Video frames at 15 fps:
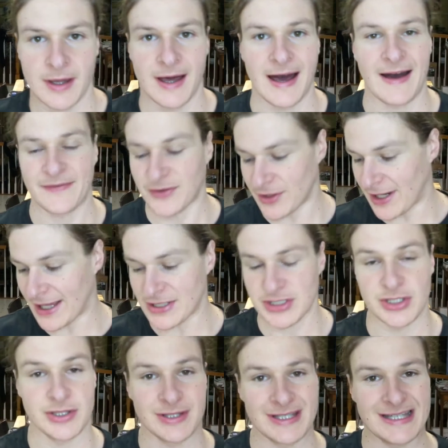After that,
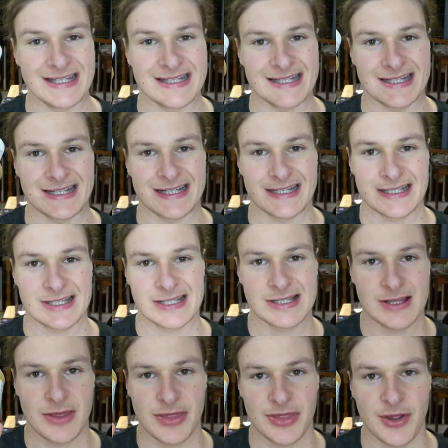you'll need
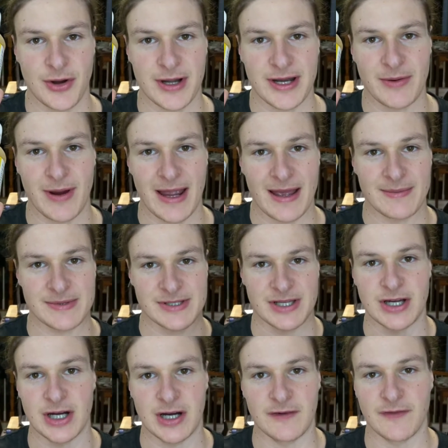30 grams
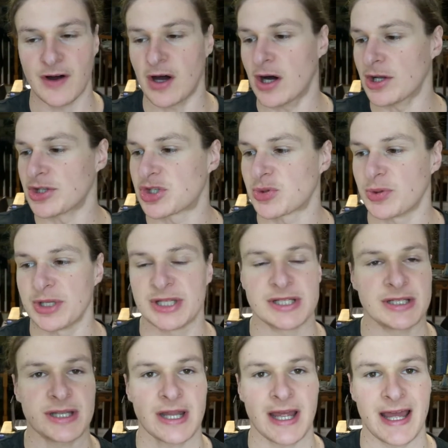of
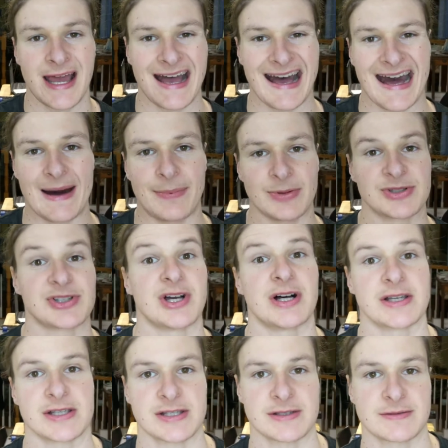unsweetened
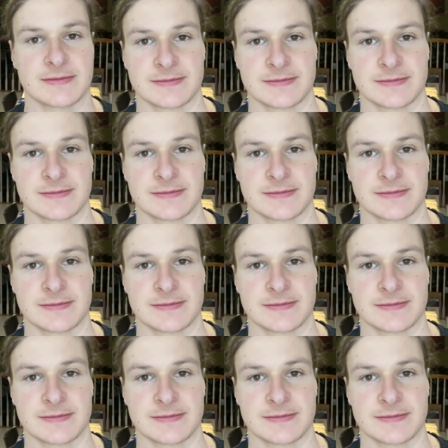applesauce.